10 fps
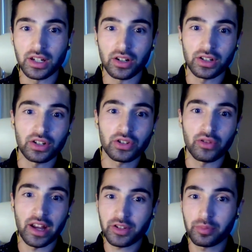in order
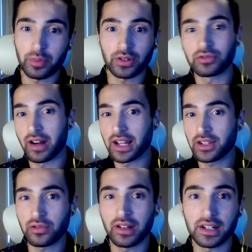to export
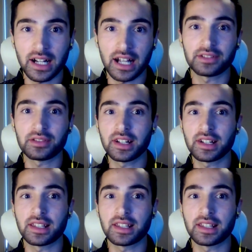grain to other countries,